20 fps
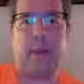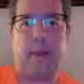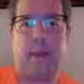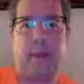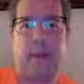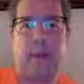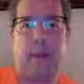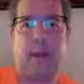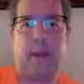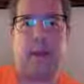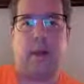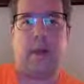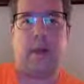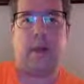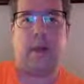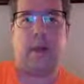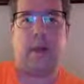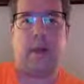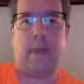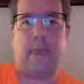
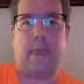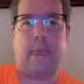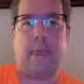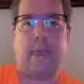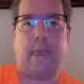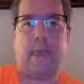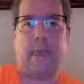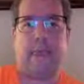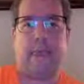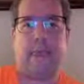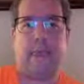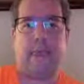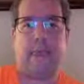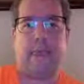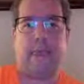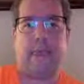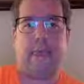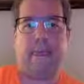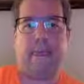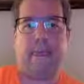
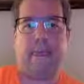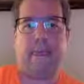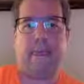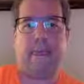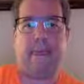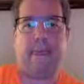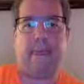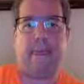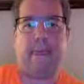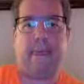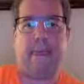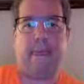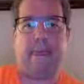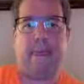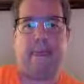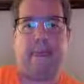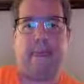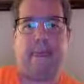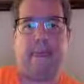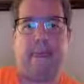
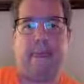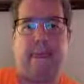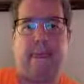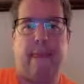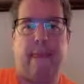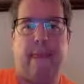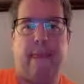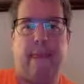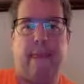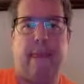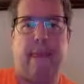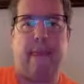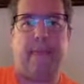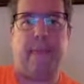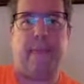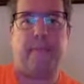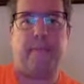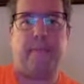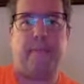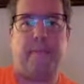
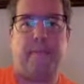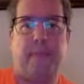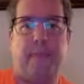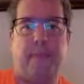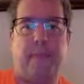Nothing is said.